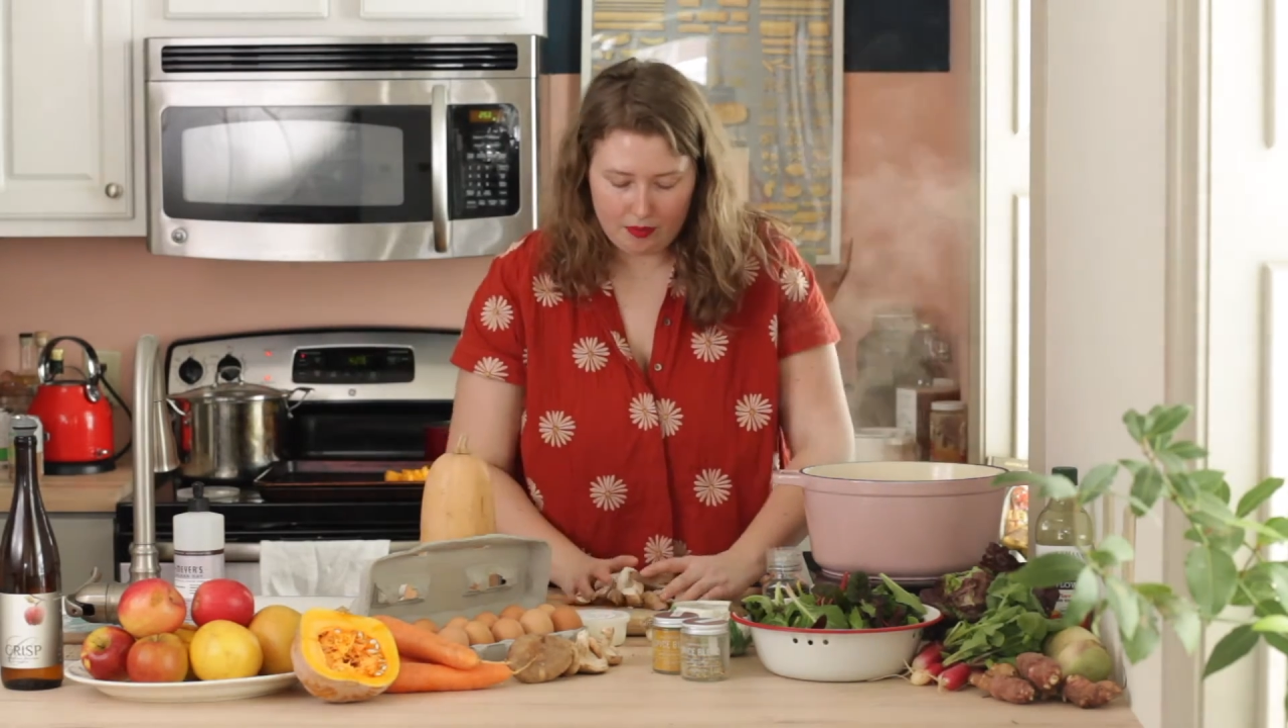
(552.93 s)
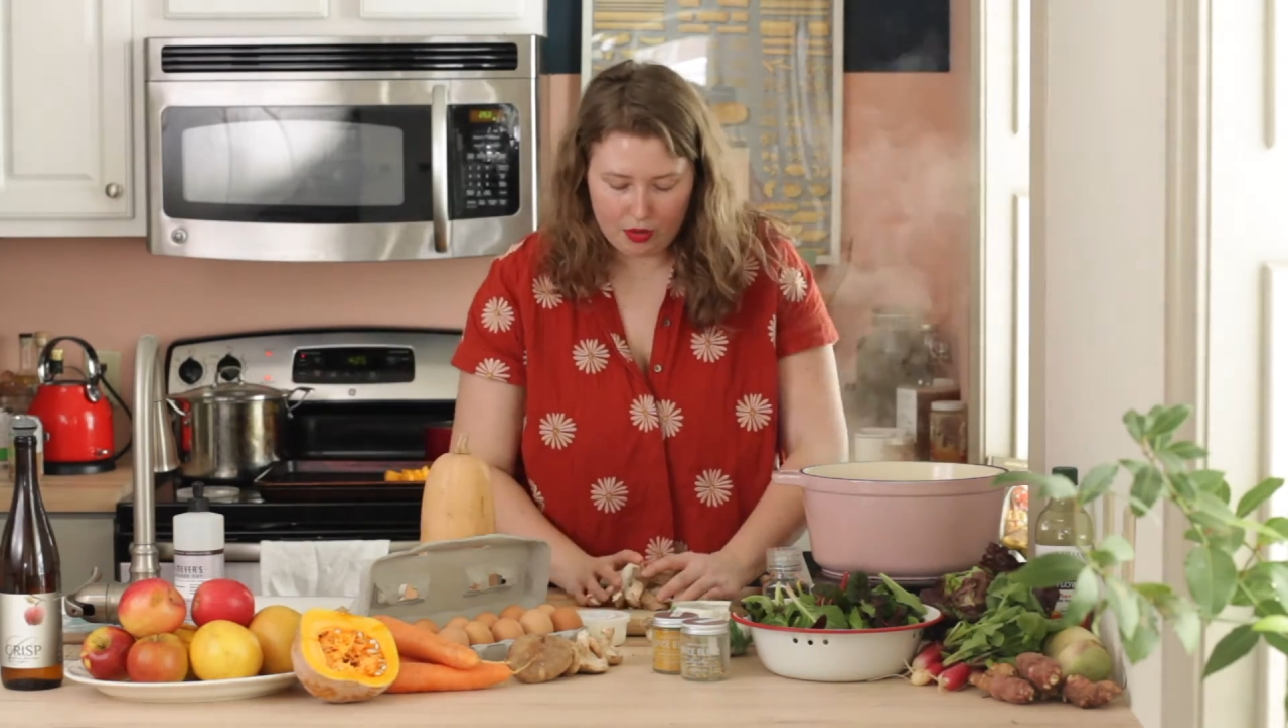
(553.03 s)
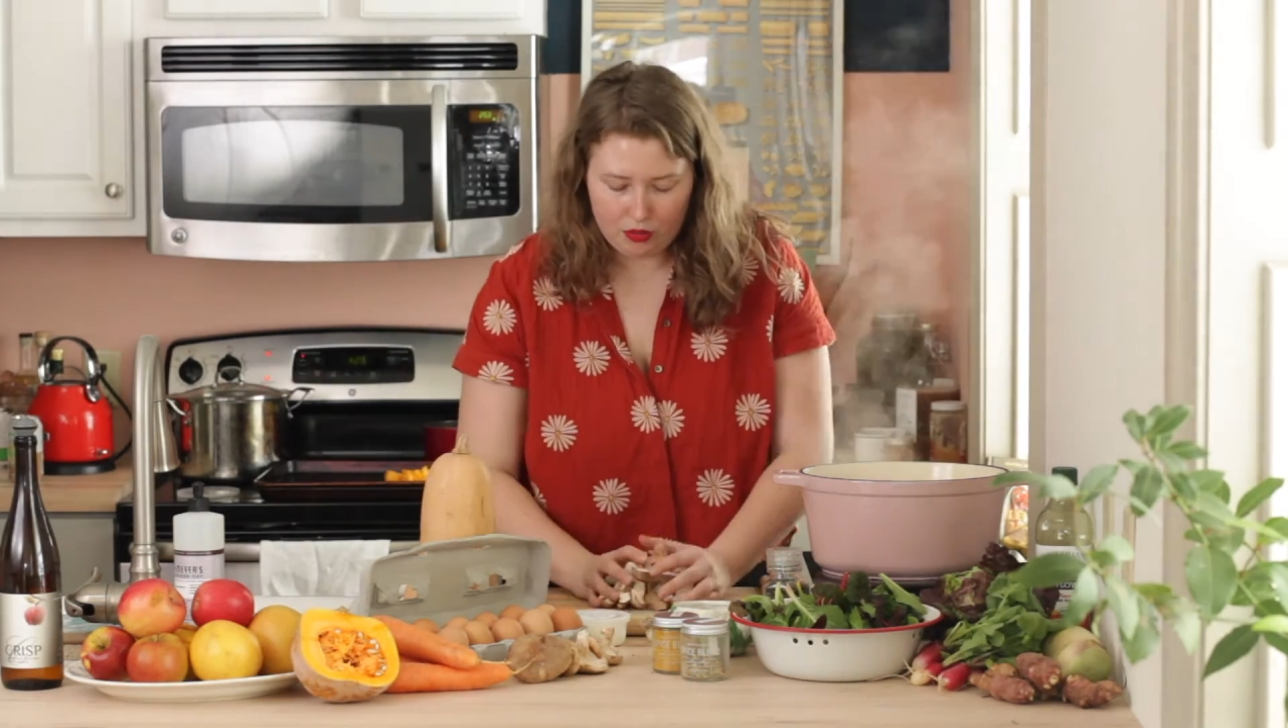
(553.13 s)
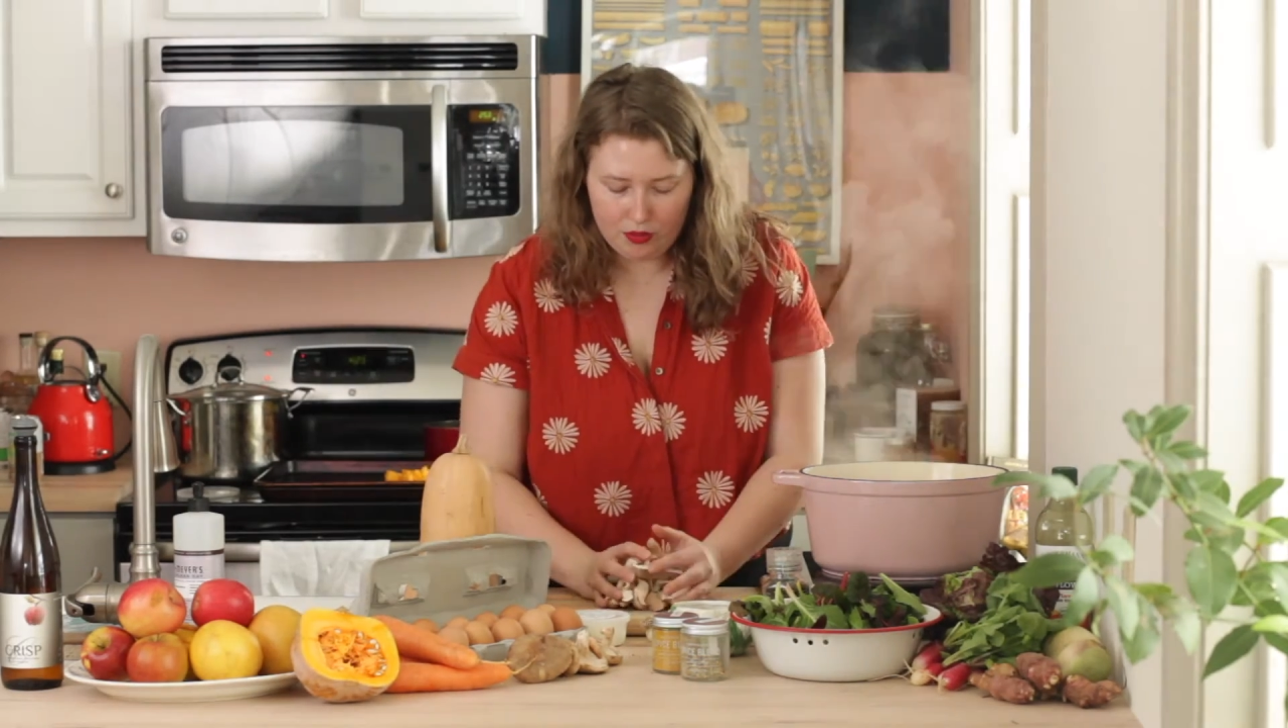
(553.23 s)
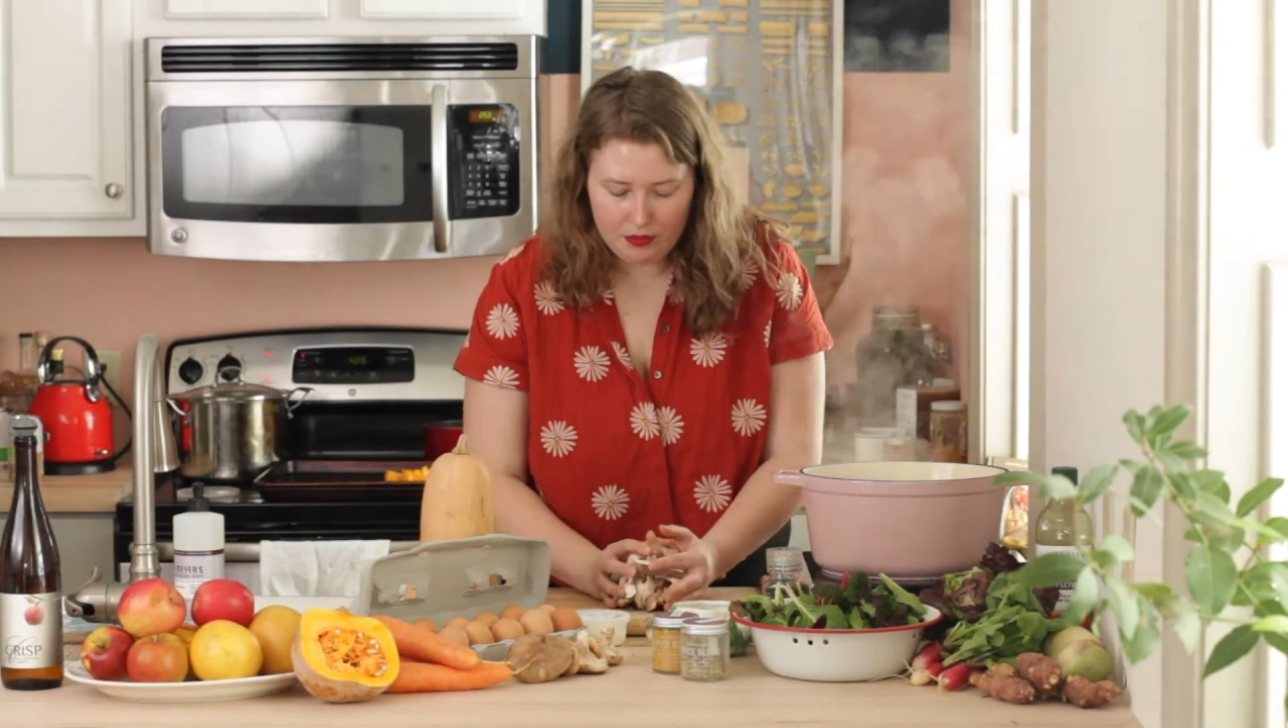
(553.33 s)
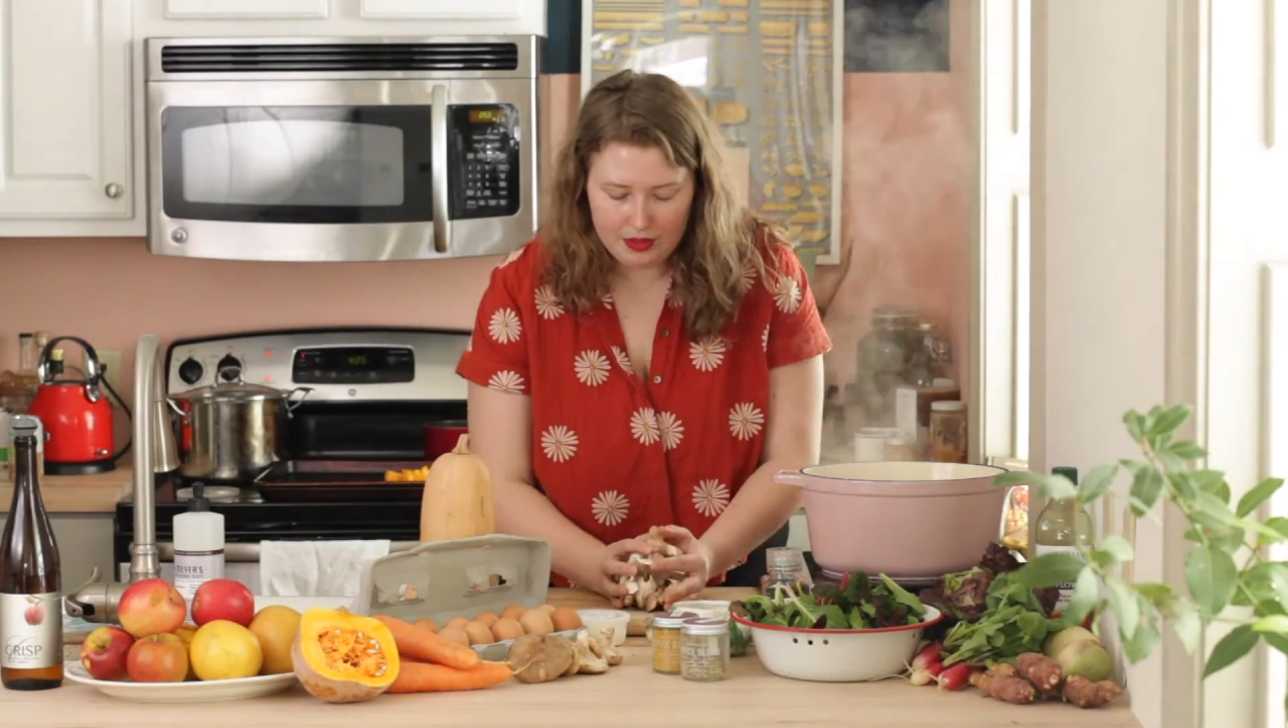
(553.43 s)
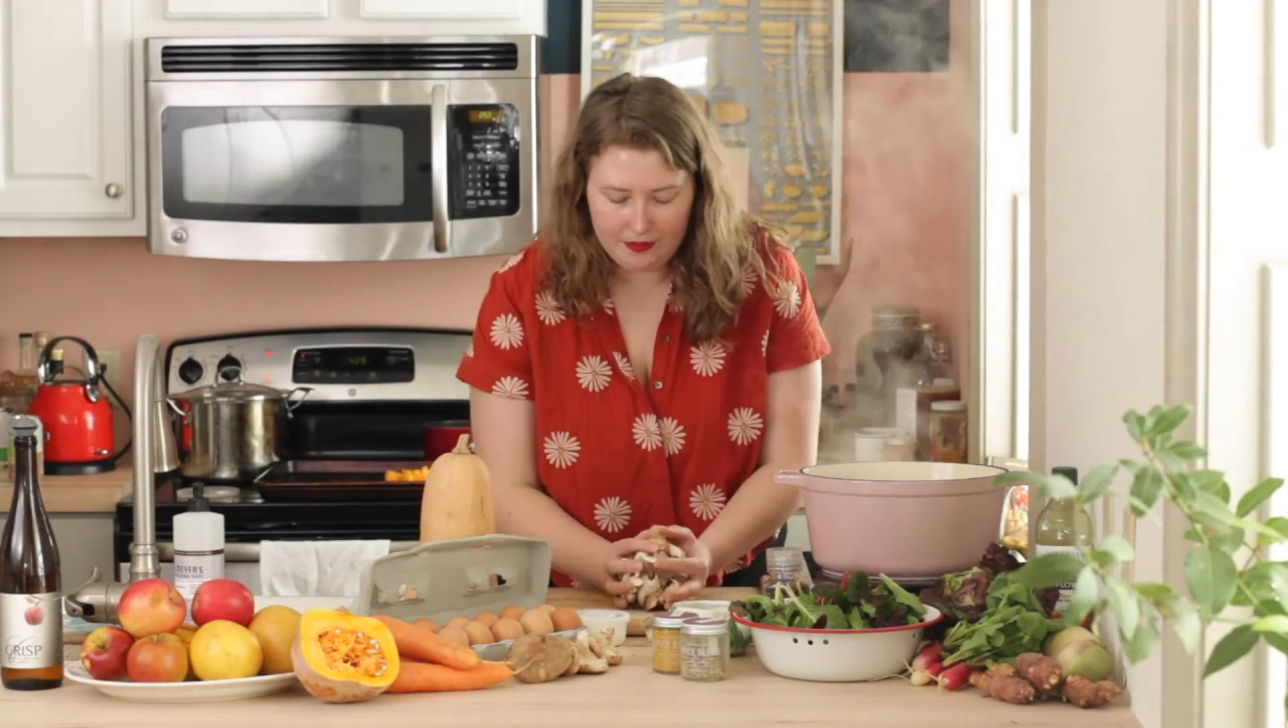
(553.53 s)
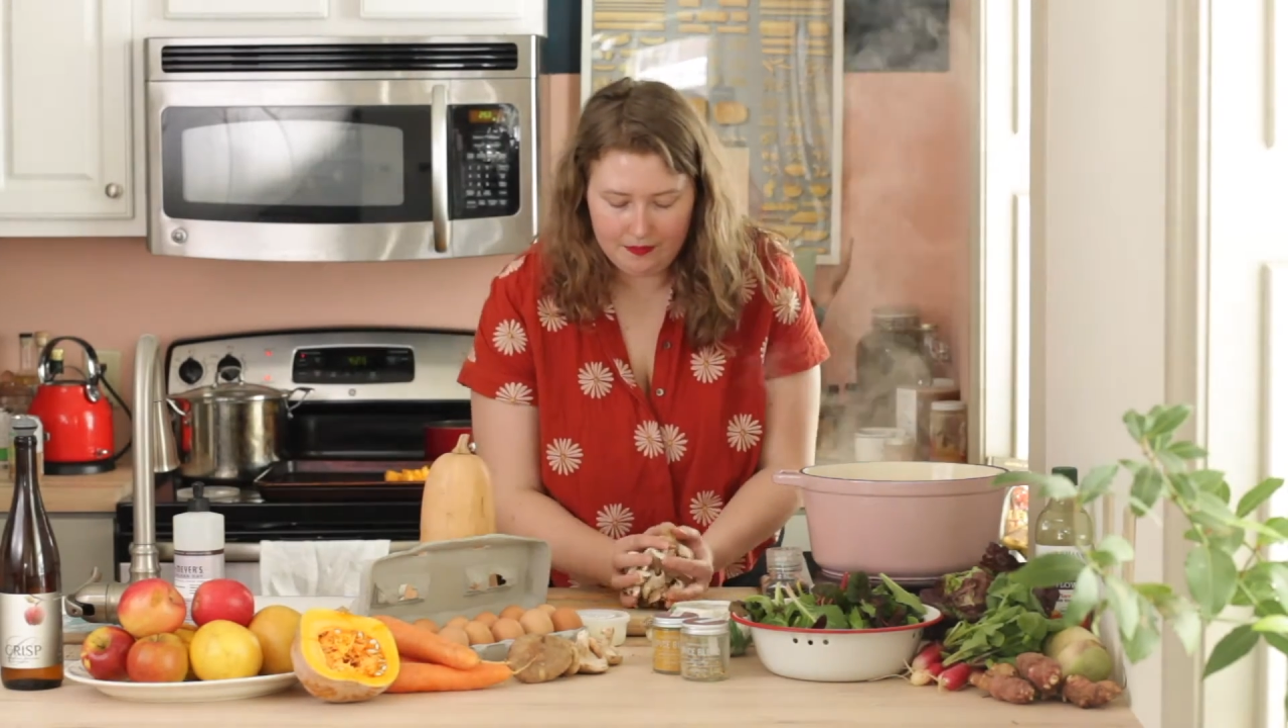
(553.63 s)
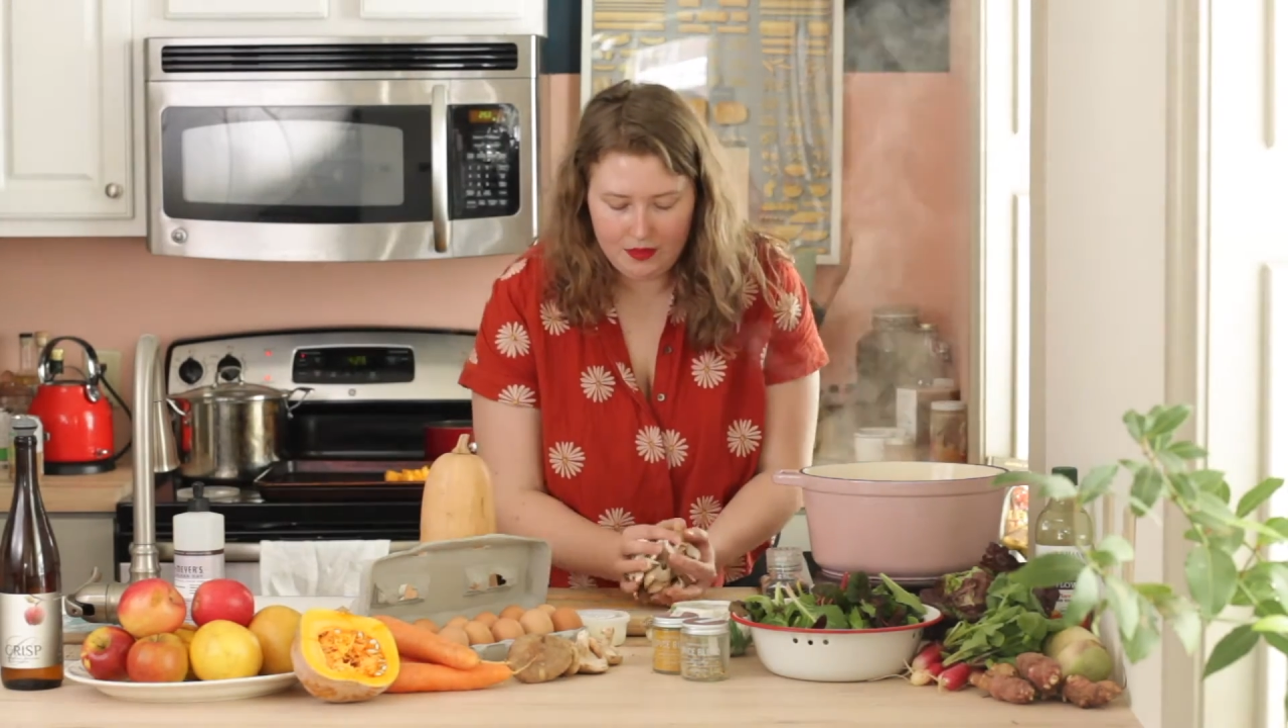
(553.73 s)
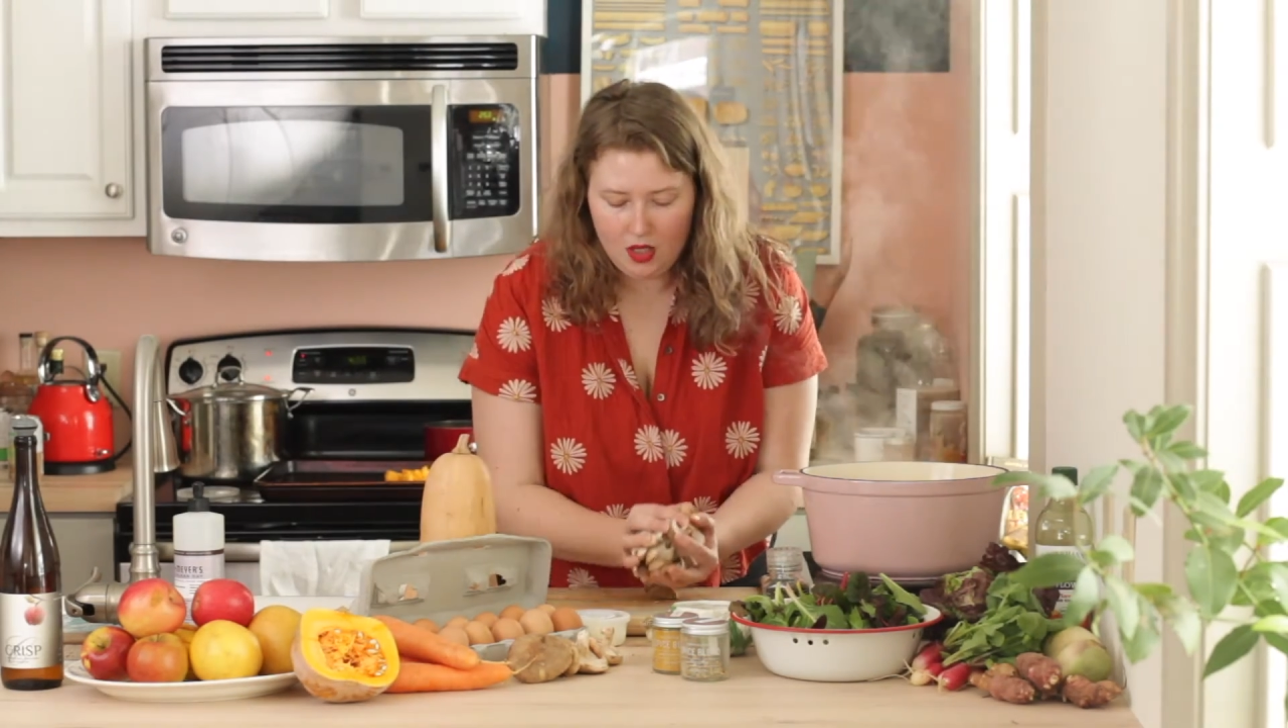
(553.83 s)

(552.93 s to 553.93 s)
mushrooms.